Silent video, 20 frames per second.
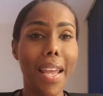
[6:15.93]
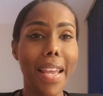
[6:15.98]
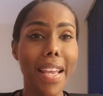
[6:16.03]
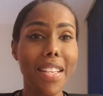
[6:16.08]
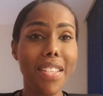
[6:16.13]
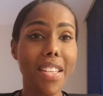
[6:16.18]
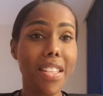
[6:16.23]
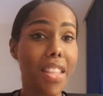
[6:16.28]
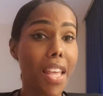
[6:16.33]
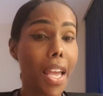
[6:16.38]

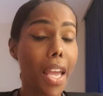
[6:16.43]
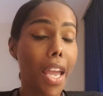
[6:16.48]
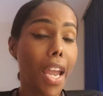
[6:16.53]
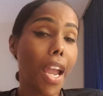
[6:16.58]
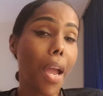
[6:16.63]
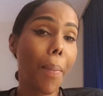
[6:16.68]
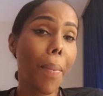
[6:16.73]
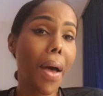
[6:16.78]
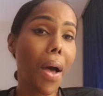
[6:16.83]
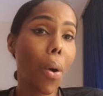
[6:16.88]
Is he
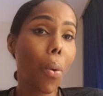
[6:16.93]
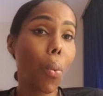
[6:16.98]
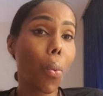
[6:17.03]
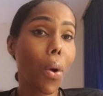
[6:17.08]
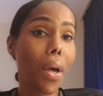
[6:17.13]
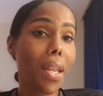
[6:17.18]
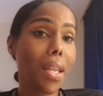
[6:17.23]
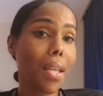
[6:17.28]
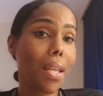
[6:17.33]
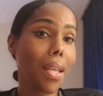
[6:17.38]
thinking about
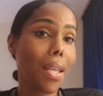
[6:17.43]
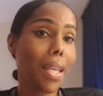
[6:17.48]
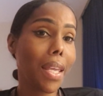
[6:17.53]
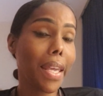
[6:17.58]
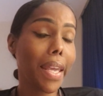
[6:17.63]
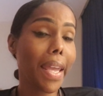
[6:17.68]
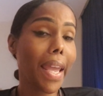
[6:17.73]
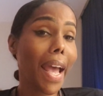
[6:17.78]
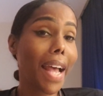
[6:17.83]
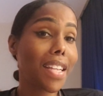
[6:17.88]
what
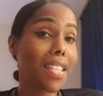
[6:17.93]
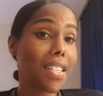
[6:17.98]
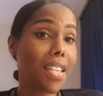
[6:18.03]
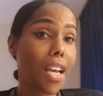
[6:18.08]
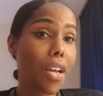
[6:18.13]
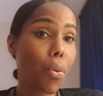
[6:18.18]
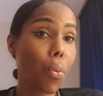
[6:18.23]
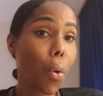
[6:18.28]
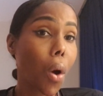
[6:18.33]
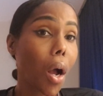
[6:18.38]
he has
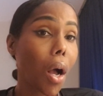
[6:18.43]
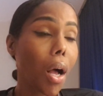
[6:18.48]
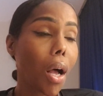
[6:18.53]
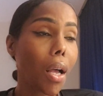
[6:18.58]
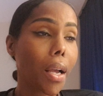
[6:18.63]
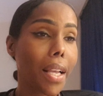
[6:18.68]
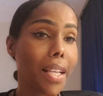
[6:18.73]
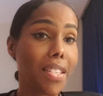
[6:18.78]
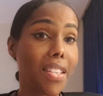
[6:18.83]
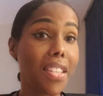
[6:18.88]
done
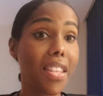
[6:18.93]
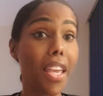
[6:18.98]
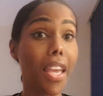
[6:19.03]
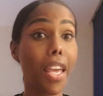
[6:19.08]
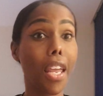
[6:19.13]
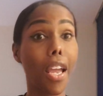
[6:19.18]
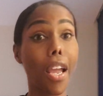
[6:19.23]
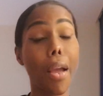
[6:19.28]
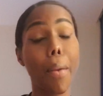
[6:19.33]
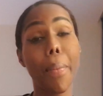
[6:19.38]
wrong? Is he
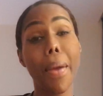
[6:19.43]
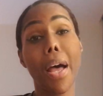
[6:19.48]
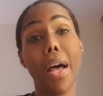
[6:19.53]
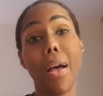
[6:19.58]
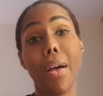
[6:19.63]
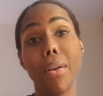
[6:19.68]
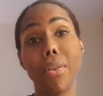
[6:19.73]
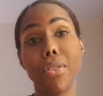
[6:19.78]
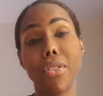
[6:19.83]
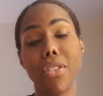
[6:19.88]
thinking
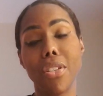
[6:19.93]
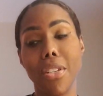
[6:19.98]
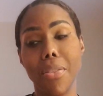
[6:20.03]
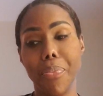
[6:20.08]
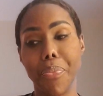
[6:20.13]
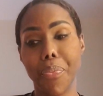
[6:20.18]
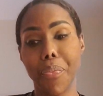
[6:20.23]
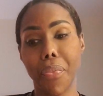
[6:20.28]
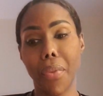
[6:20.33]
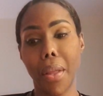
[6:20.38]
about
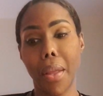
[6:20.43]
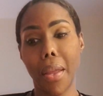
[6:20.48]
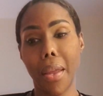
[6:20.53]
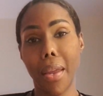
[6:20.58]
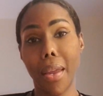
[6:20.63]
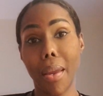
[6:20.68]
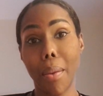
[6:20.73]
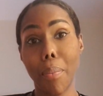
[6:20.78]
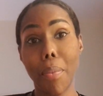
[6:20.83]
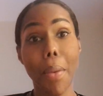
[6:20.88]

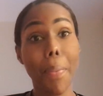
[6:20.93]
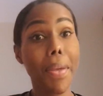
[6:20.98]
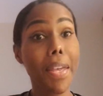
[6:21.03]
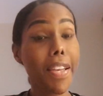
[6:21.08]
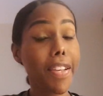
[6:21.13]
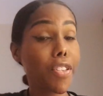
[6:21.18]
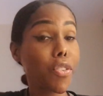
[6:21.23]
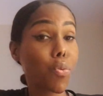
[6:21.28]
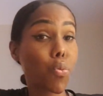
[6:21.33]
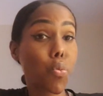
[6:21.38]
maybe
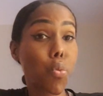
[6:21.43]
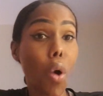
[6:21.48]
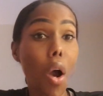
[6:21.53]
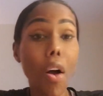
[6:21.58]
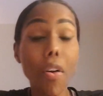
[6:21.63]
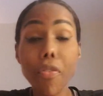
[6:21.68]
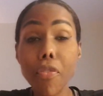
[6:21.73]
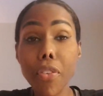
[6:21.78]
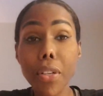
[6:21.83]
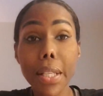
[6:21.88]
he's
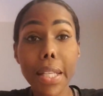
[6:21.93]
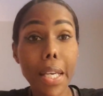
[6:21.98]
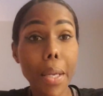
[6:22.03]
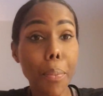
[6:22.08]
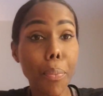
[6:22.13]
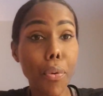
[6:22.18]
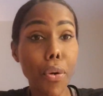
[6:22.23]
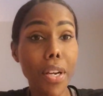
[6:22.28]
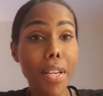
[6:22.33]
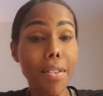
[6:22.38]
wrongfully
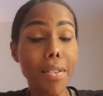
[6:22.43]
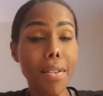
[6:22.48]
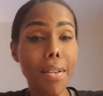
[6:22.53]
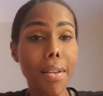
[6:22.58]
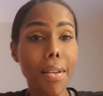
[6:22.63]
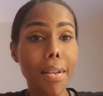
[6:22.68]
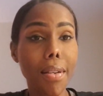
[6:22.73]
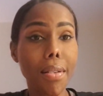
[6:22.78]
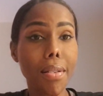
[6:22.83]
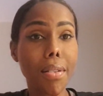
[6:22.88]

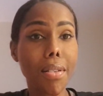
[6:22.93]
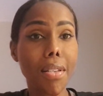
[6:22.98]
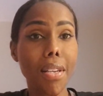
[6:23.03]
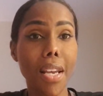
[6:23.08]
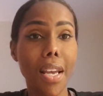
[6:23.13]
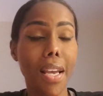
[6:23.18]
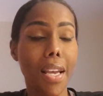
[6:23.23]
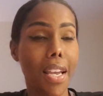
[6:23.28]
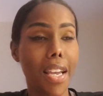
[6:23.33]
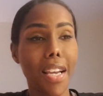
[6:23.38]
imprisoned?
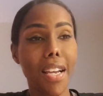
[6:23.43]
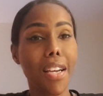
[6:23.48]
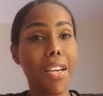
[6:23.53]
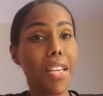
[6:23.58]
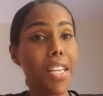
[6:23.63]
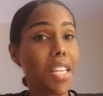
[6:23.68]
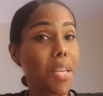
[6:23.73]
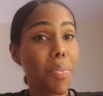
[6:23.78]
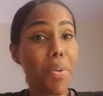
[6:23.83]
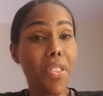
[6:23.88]

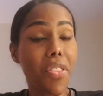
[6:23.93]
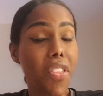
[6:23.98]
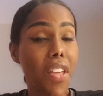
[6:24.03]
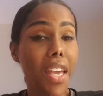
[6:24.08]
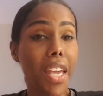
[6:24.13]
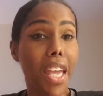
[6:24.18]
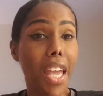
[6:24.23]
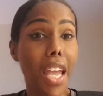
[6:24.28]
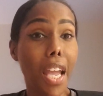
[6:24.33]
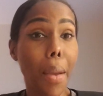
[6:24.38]
Could he be
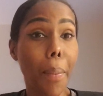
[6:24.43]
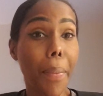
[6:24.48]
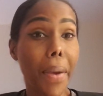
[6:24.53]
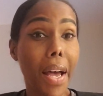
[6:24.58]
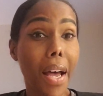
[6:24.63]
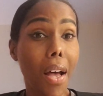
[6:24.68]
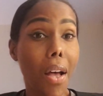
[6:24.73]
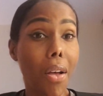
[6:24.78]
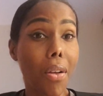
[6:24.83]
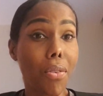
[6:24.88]
thinking
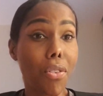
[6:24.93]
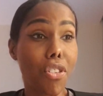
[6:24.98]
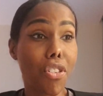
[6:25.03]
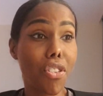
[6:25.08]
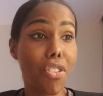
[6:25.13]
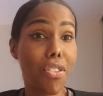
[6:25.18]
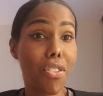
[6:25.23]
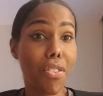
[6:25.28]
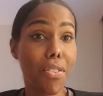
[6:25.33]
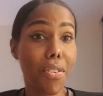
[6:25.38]

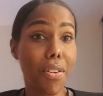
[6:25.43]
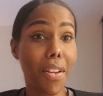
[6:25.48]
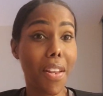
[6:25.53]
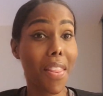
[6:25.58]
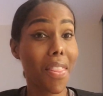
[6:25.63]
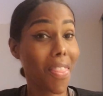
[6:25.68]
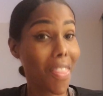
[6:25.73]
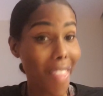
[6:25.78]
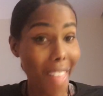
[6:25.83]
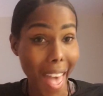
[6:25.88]
about
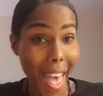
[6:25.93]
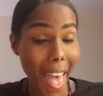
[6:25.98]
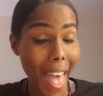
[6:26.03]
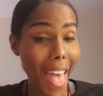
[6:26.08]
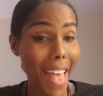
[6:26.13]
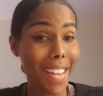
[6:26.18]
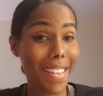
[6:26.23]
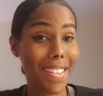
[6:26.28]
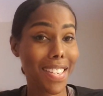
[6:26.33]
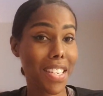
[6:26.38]

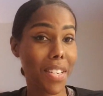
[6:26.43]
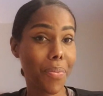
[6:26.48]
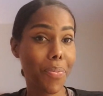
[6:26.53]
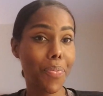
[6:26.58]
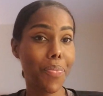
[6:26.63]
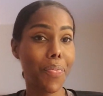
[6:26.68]
that?